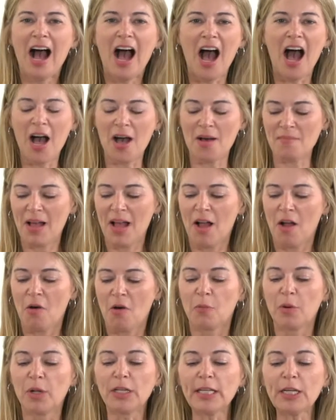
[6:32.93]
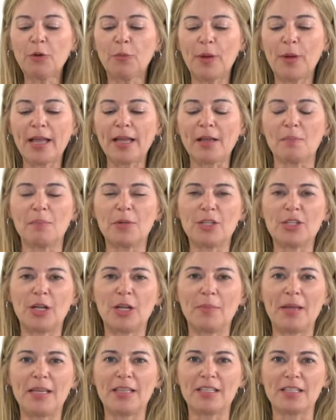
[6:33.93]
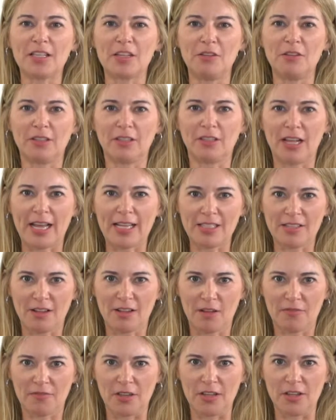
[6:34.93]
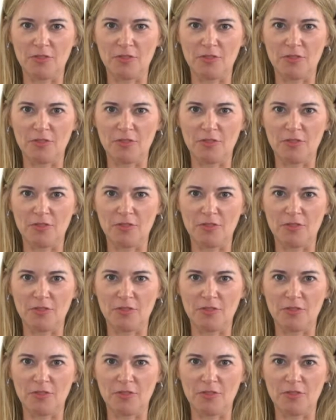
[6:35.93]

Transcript: Um, really quick, Michelle made this cute little iced coffee.